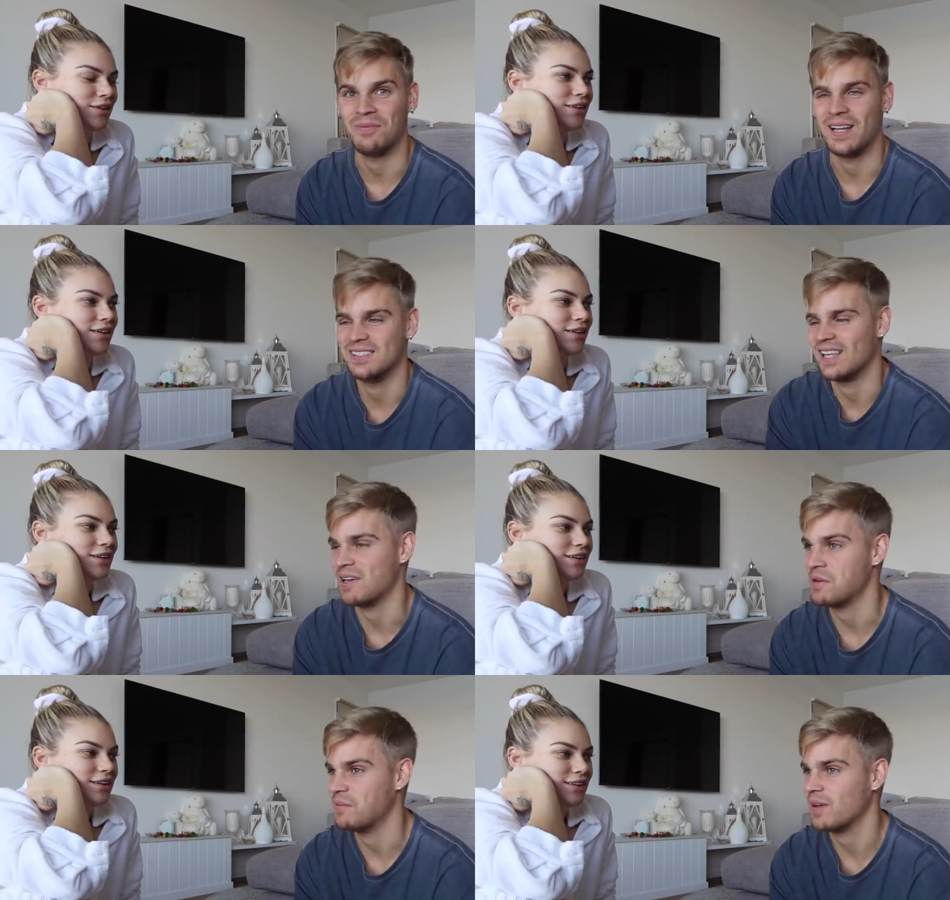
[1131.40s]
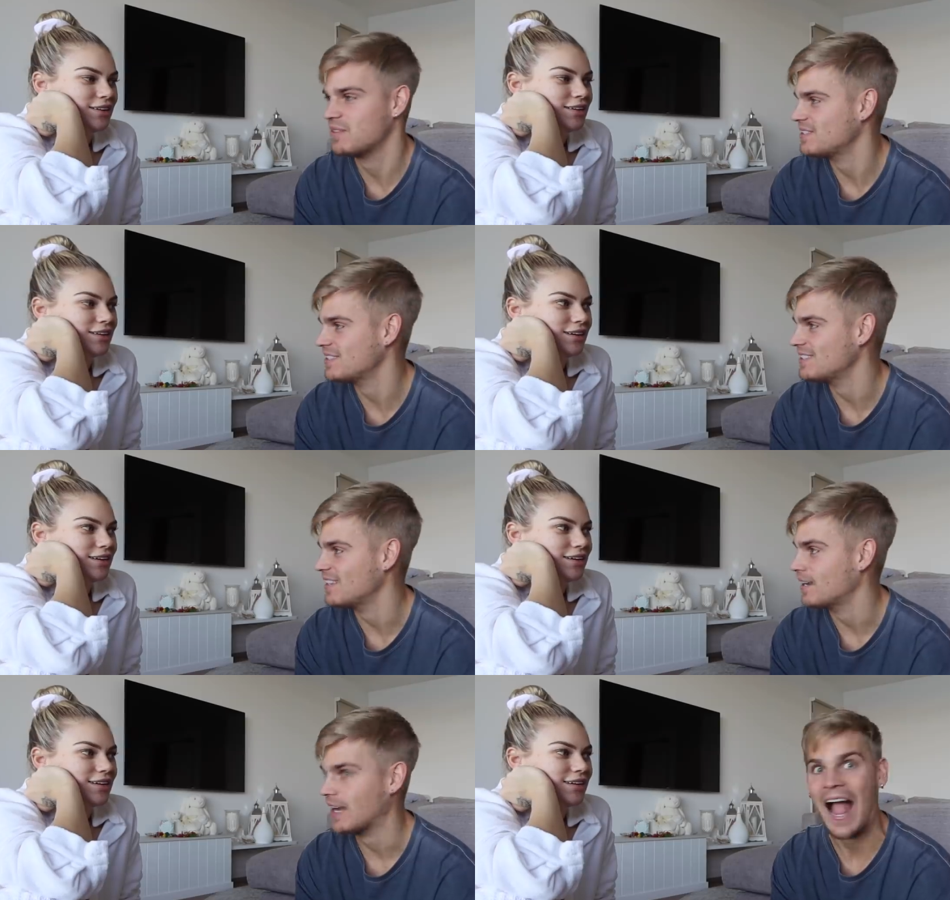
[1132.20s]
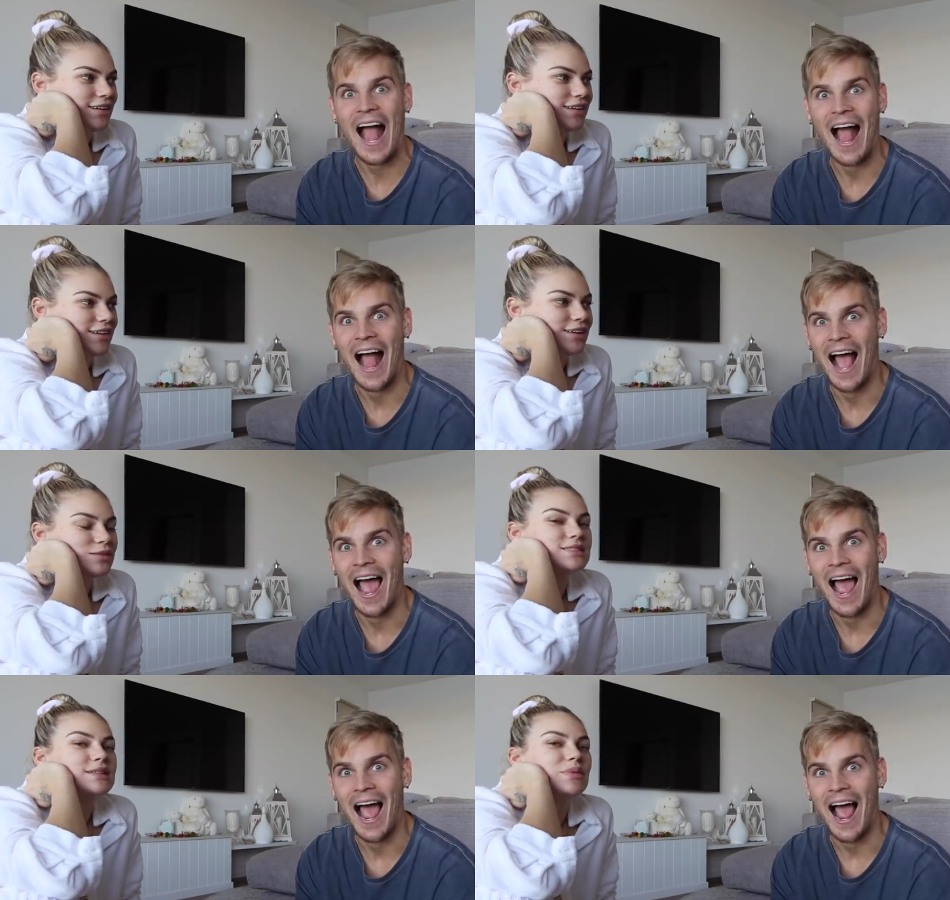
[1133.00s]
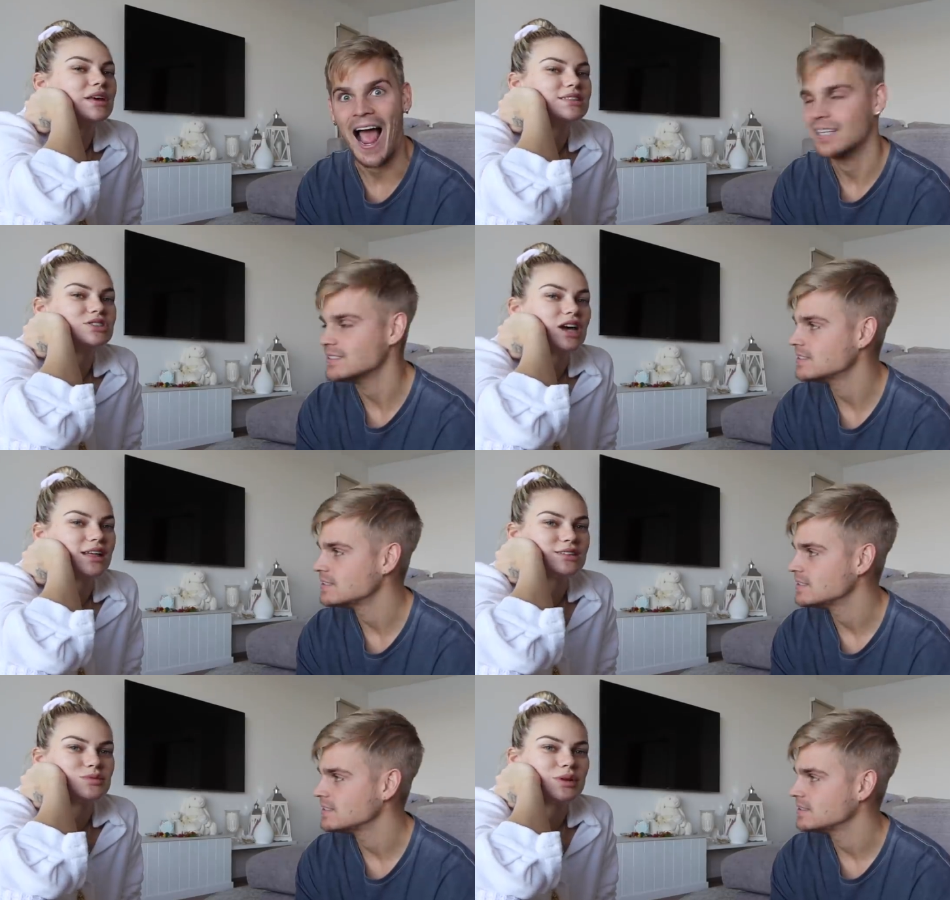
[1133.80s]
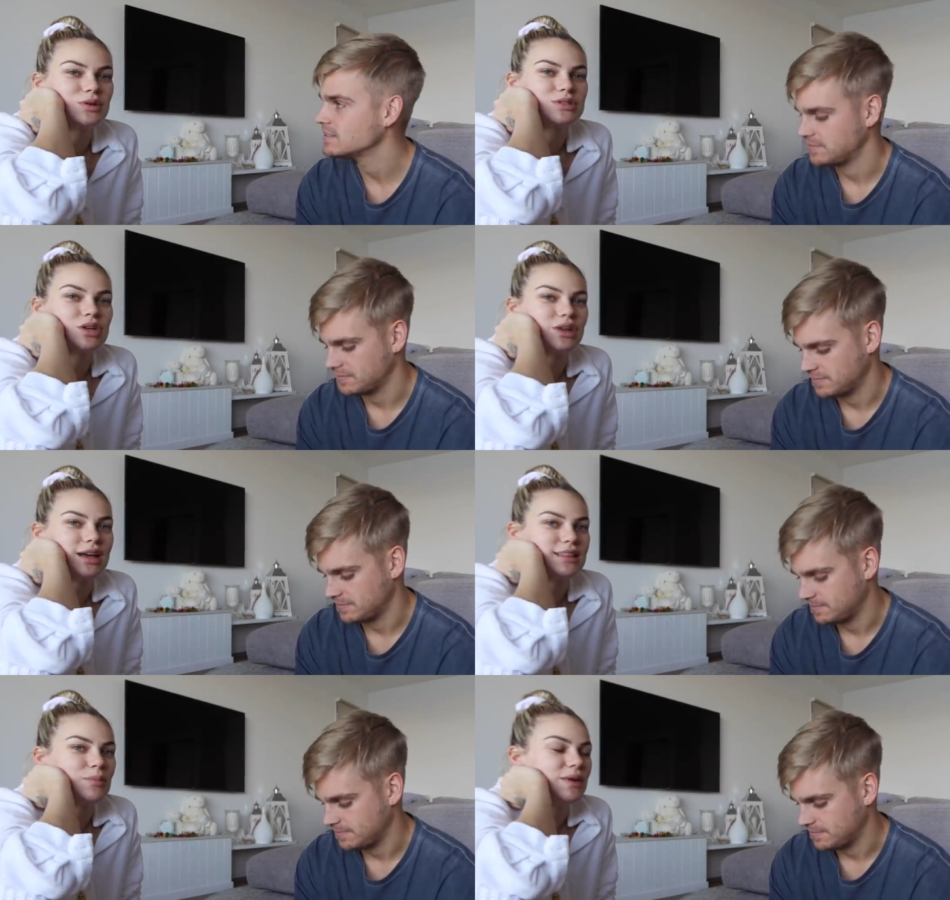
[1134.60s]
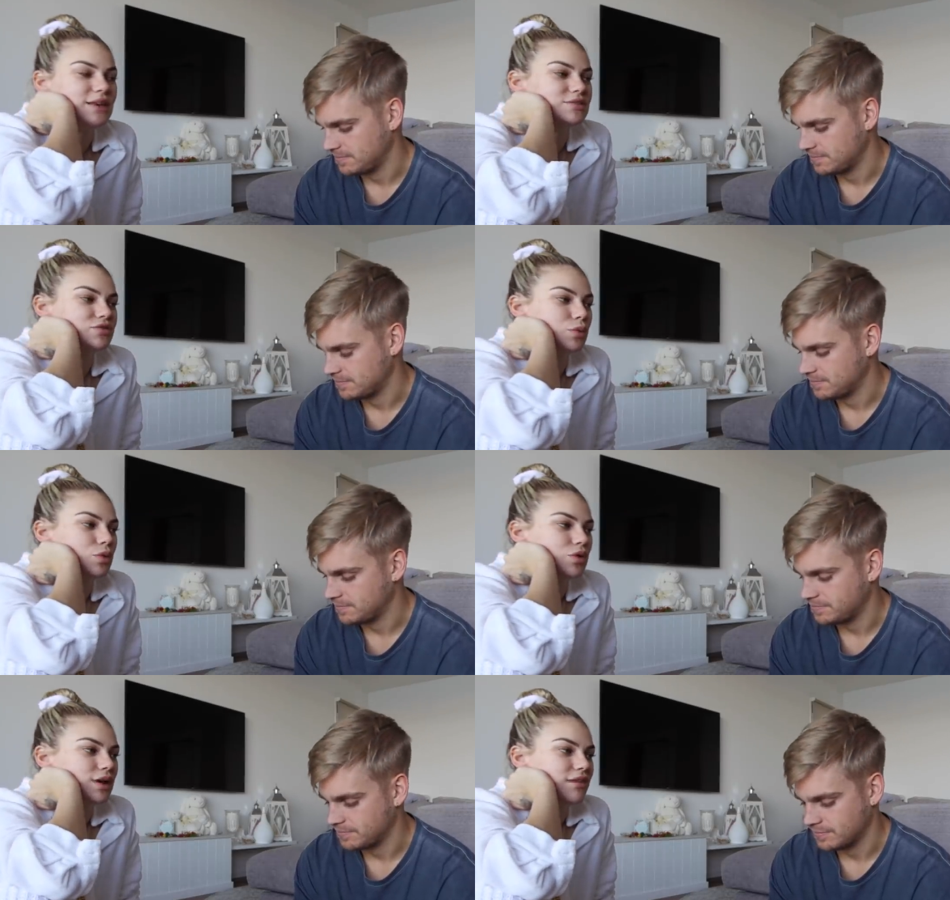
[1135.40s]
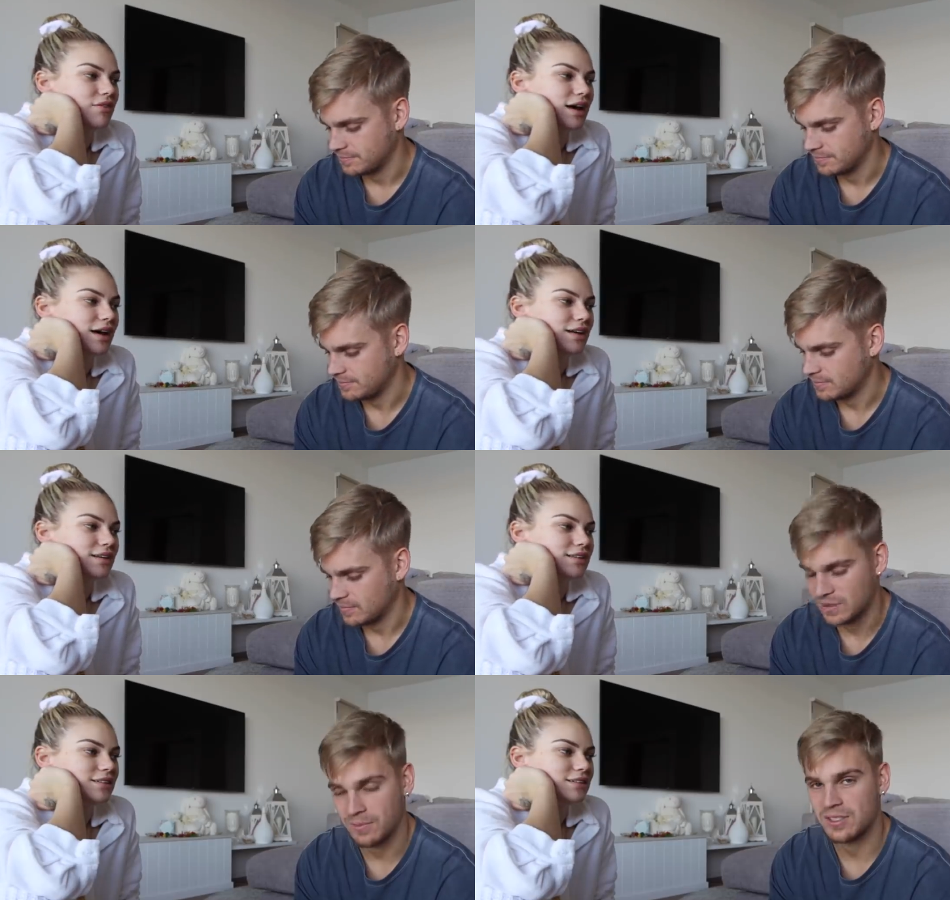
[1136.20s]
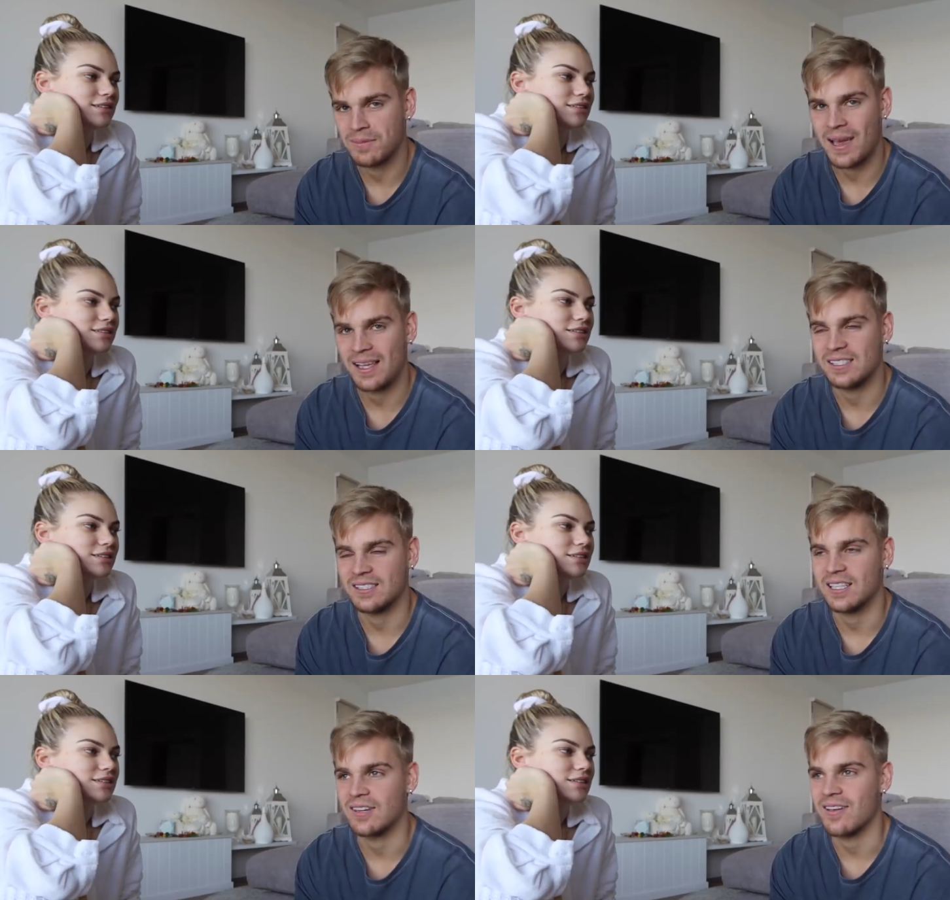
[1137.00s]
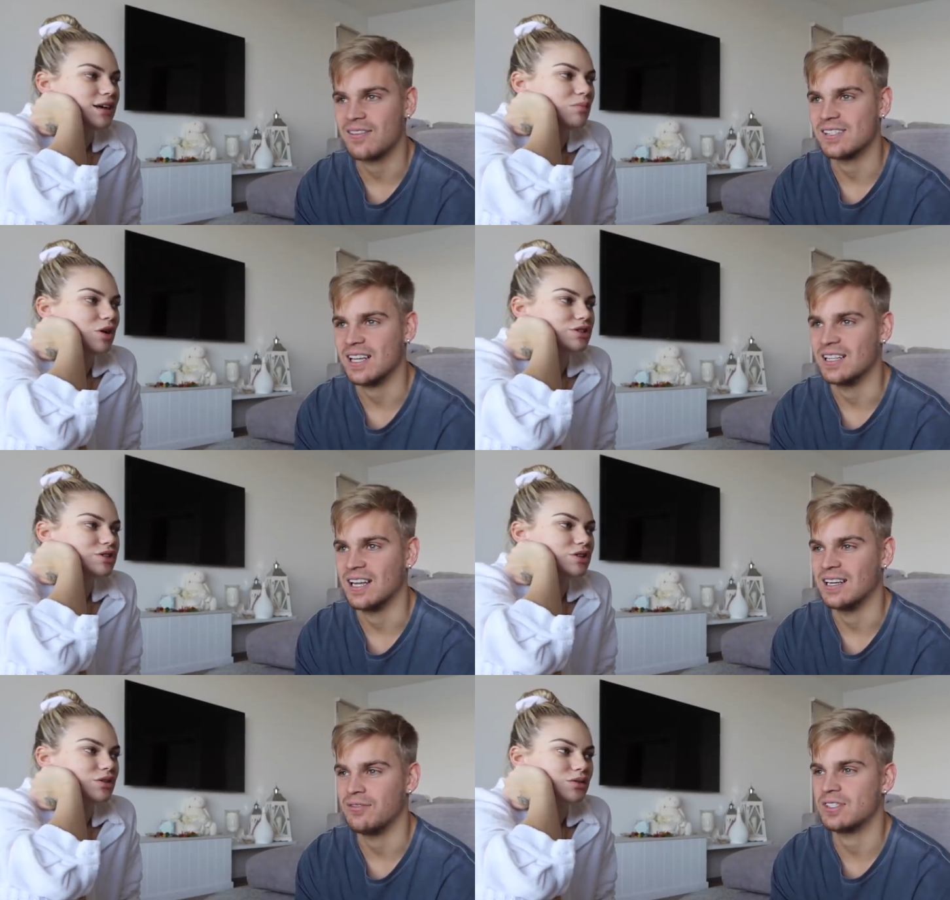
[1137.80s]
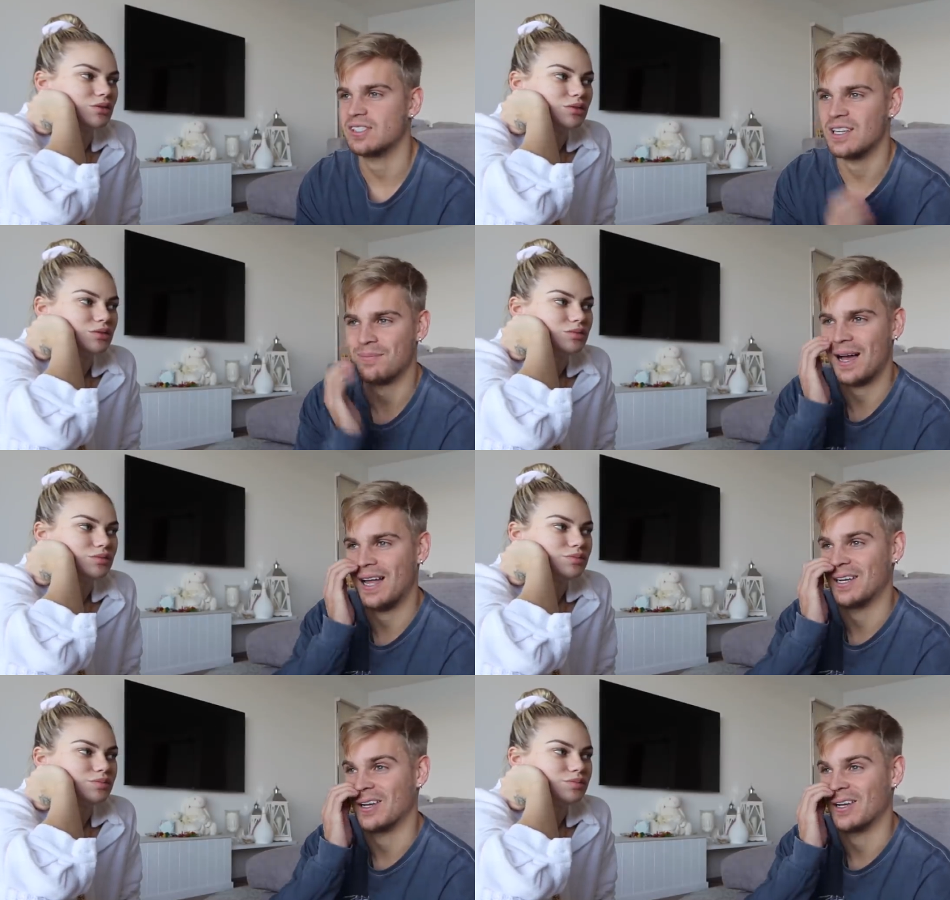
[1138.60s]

Speaker 1: and Wednesday, and we're both just like.
Speaker 2: It was the biggest challenge, but also like the biggest reward ever. Hey,
Speaker 1: it's the most amazing thing I've ever Emotional. seen. And if you see your partner